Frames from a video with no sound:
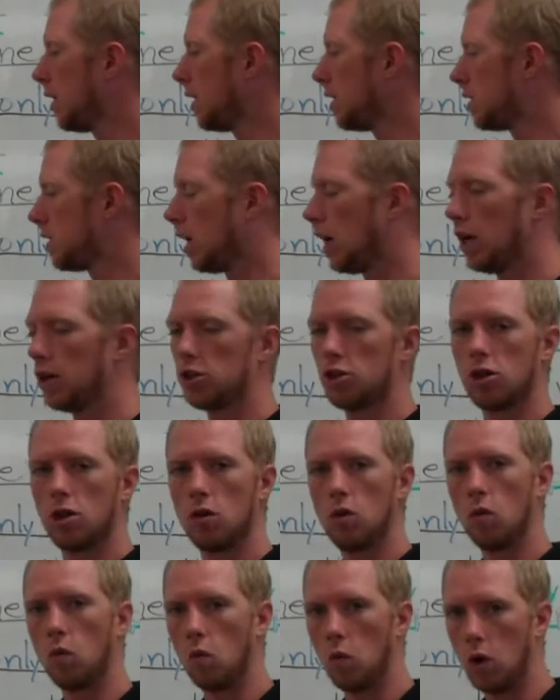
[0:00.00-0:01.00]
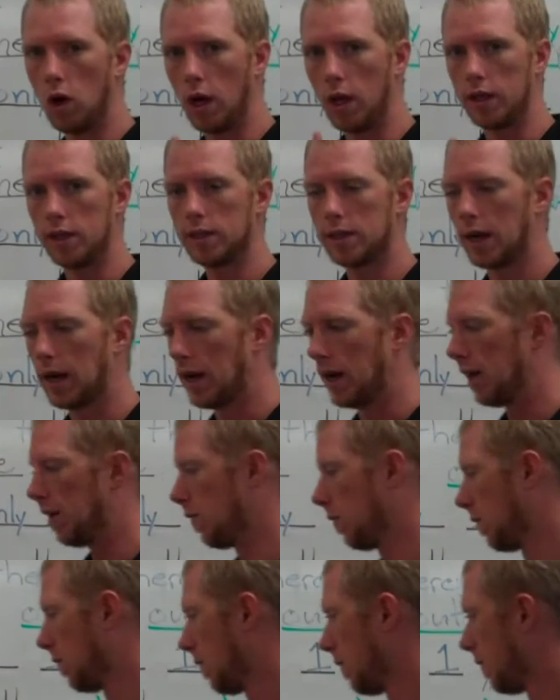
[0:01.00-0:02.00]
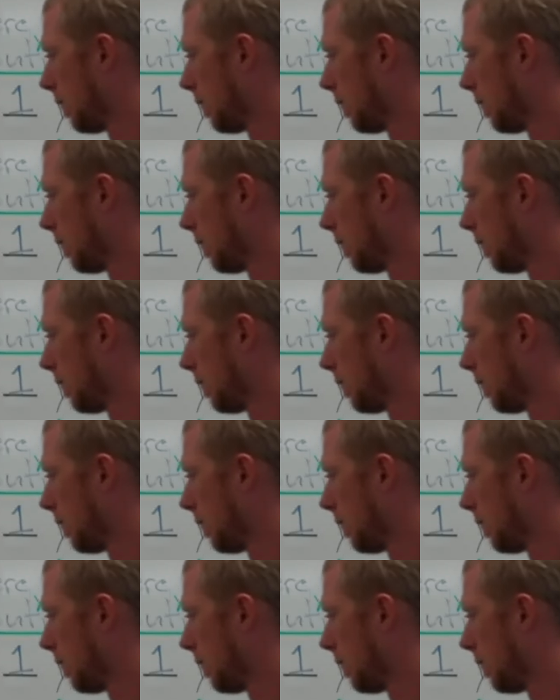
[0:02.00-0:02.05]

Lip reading: that touch one time.